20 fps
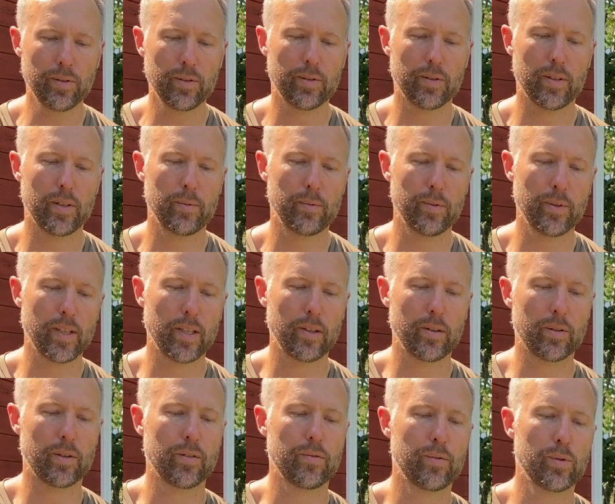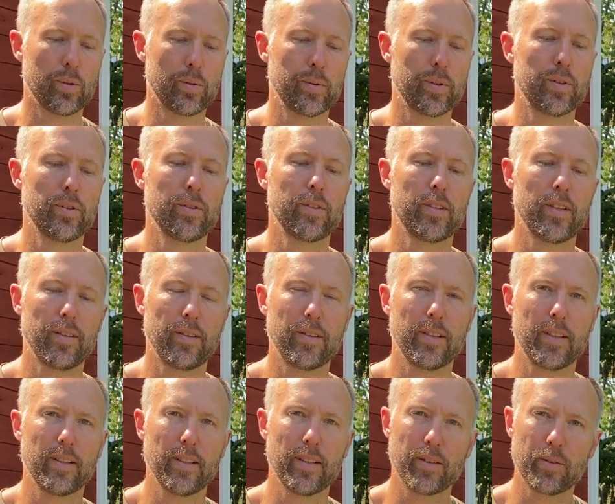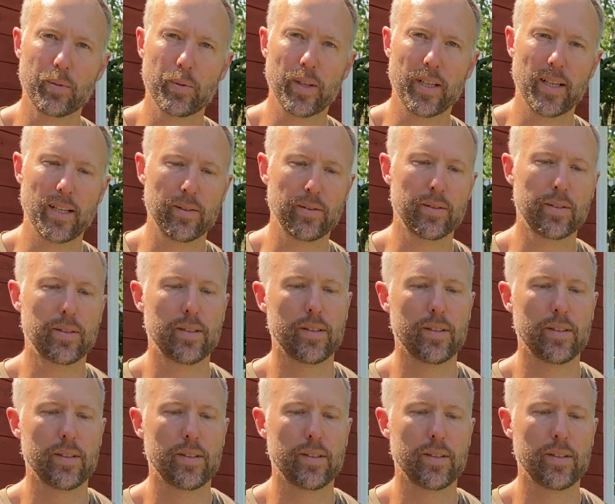so I'm really looking forward to testing this one out.